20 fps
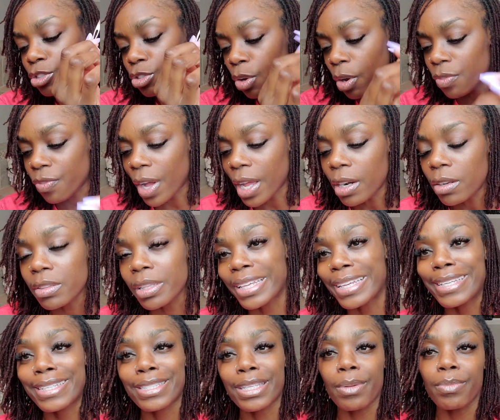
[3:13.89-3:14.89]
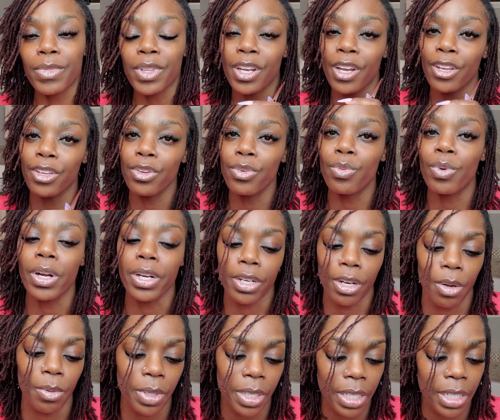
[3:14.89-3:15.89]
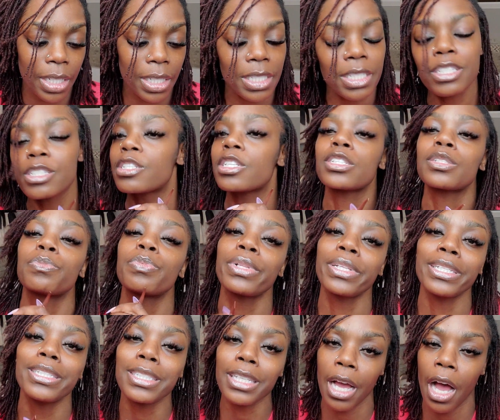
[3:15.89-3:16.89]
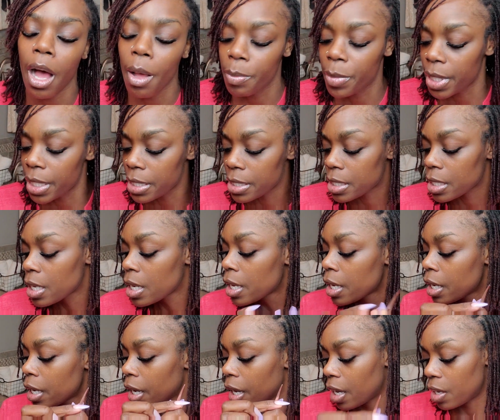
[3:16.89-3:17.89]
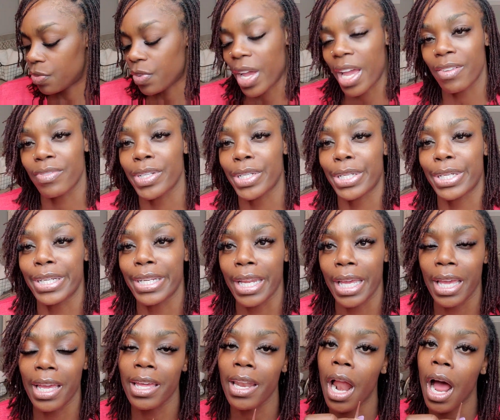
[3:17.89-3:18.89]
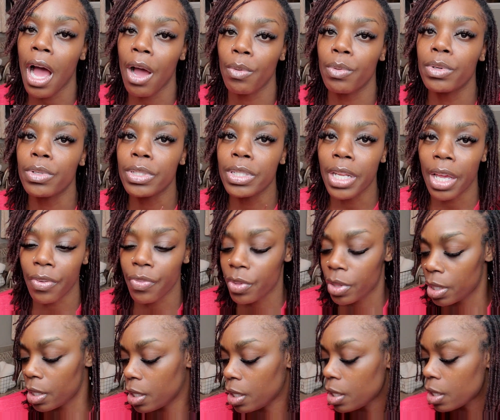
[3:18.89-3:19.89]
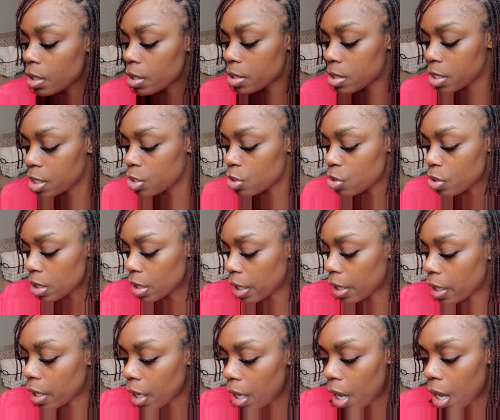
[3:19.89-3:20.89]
So if I don't link something and you want to know what it is, just please comment if I haven't done it. And I will definitely send you the link.